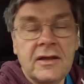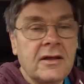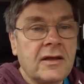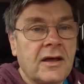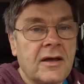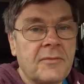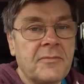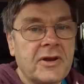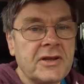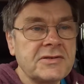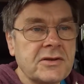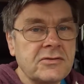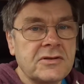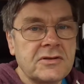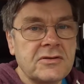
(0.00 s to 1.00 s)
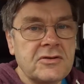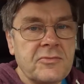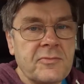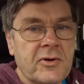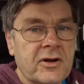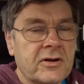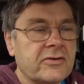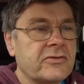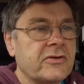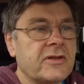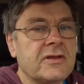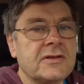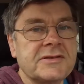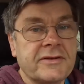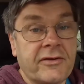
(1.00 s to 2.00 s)
But it's good to do park
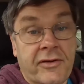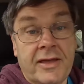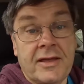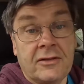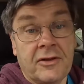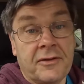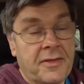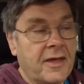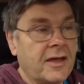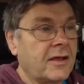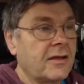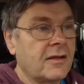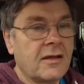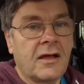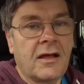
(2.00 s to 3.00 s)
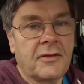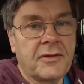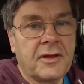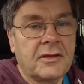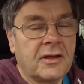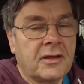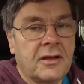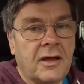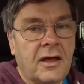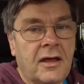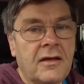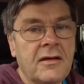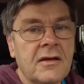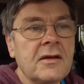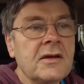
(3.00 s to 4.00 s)
run as a regular thing, I think,
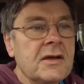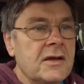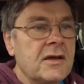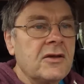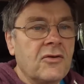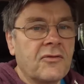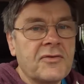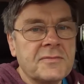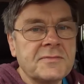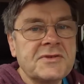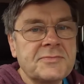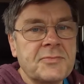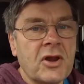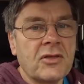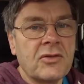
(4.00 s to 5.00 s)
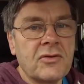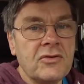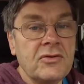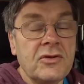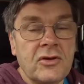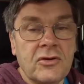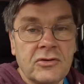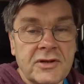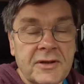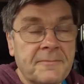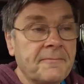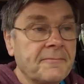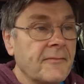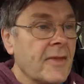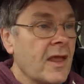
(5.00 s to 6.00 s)
from spring through the
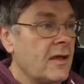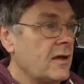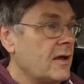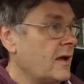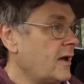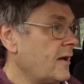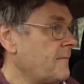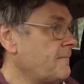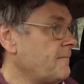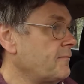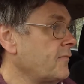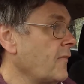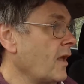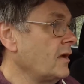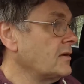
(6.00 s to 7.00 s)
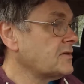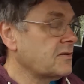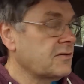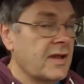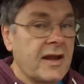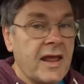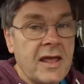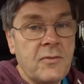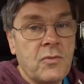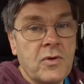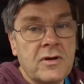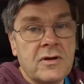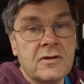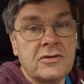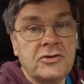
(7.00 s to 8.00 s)
autumn. So today
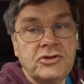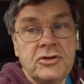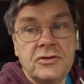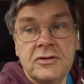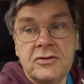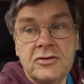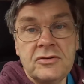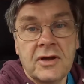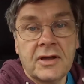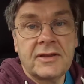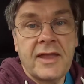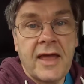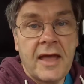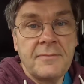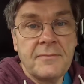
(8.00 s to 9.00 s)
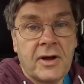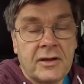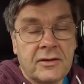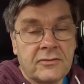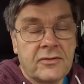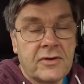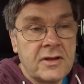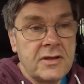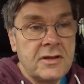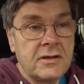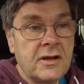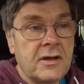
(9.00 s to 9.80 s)
we're due to do a 10-mile run.